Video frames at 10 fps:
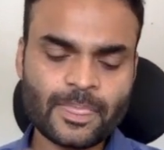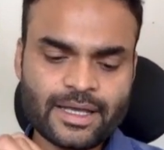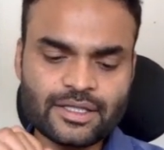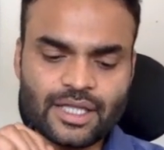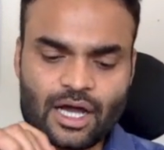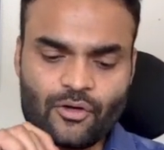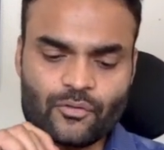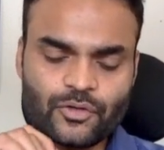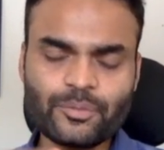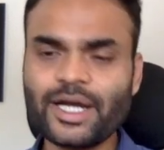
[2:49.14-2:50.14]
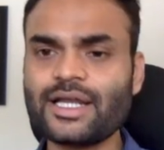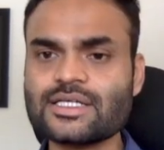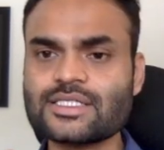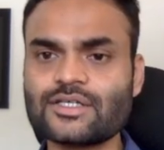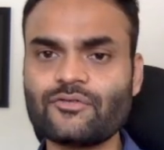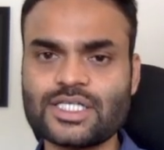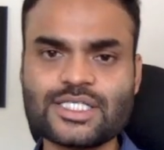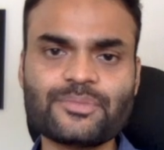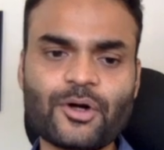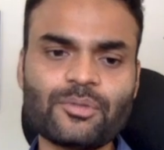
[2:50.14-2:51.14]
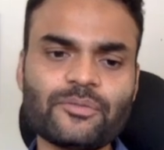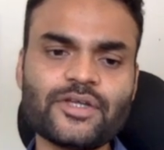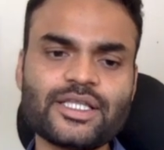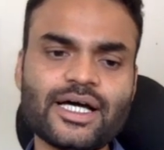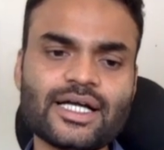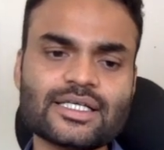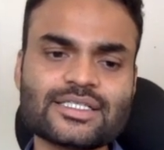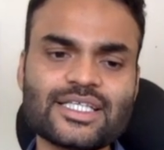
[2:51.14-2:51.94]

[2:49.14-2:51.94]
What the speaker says: Now you might ask, what's the problem with that?